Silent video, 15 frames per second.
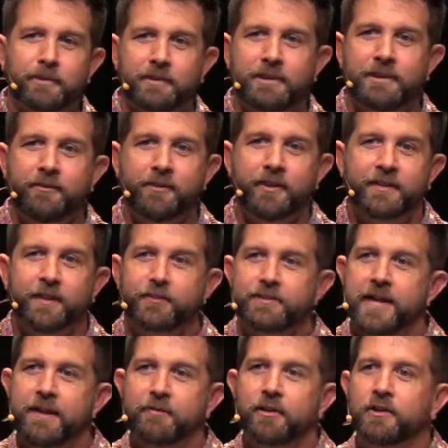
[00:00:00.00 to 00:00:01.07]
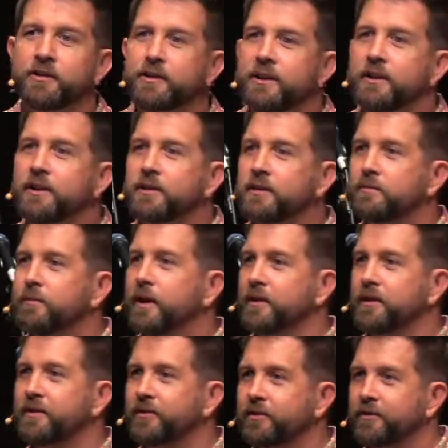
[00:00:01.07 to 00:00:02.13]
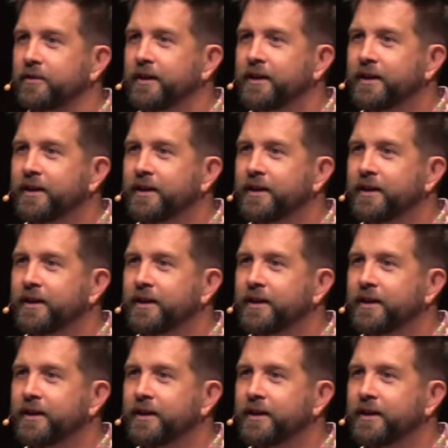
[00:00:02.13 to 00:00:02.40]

belief that there's never a need among us,